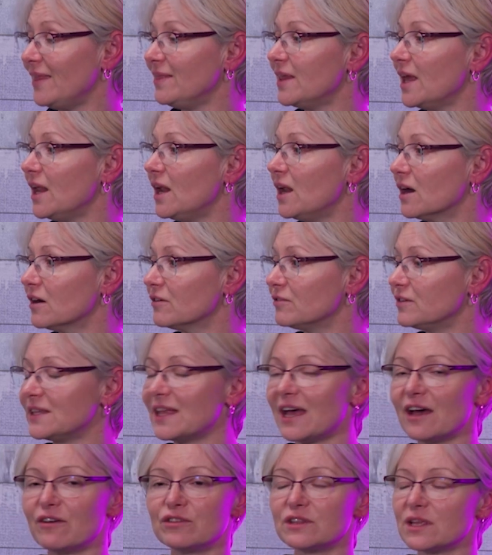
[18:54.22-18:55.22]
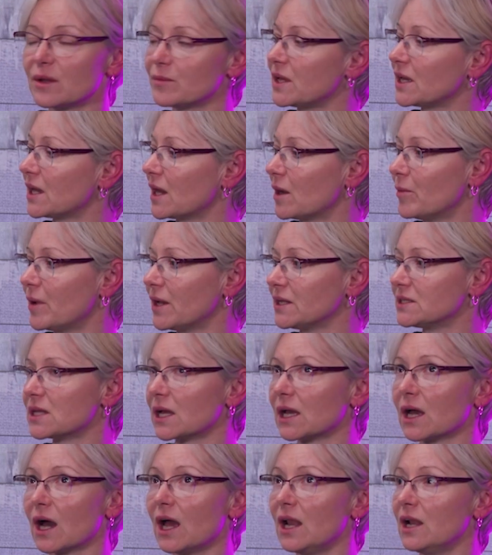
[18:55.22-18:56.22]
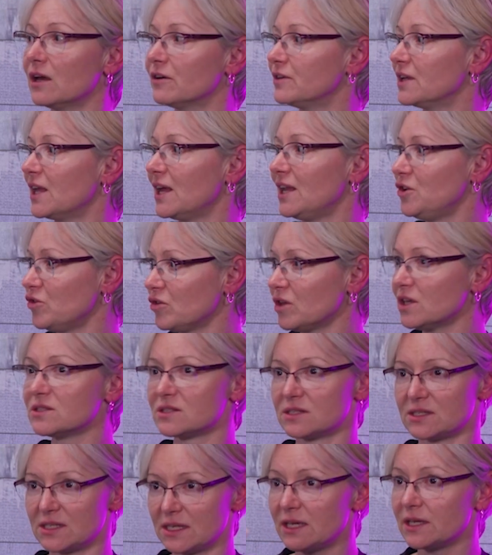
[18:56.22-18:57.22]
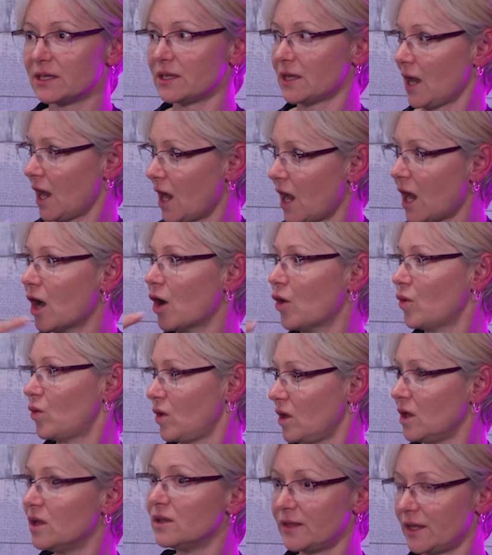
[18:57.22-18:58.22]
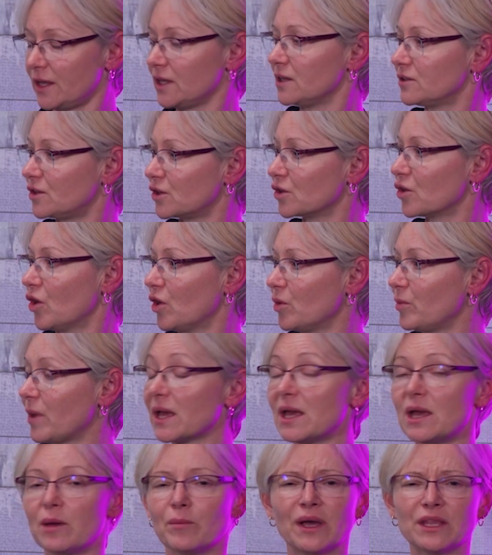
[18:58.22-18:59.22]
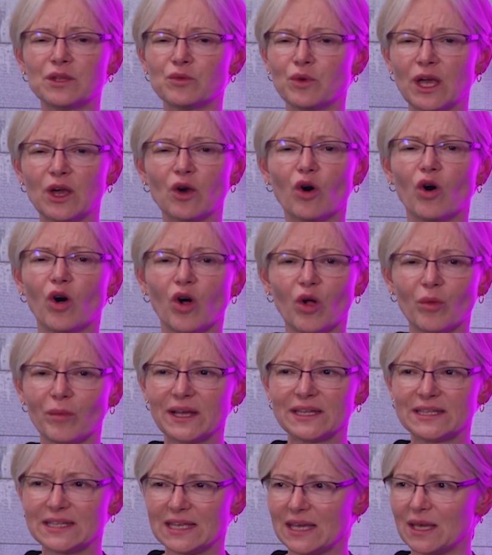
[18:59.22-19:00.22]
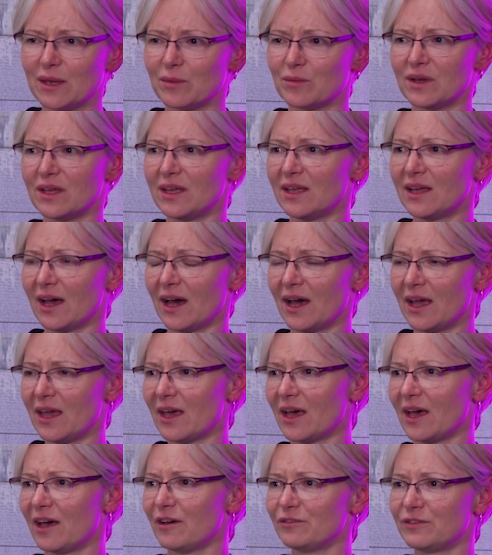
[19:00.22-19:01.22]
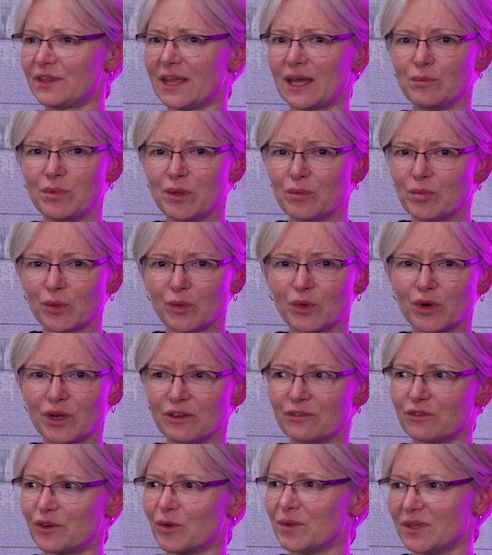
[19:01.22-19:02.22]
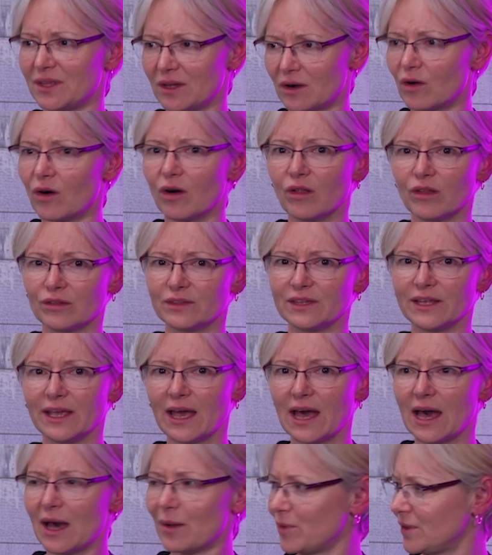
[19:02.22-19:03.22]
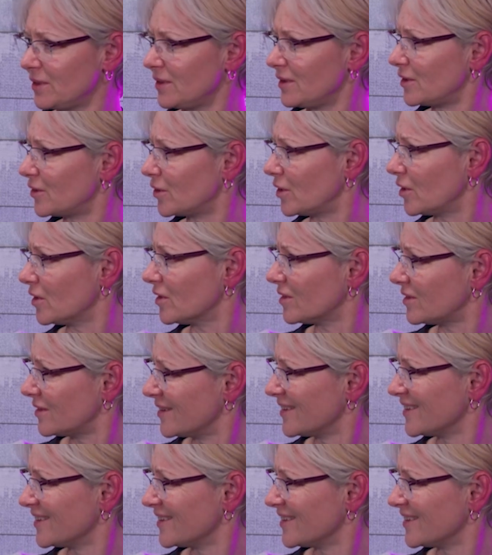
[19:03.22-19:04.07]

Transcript: And they love it. Every time they come back, it's like, I love it. And you can see how they're going back. By the way, all my team, I have 10 people working for me. They're all on the app, and they're all,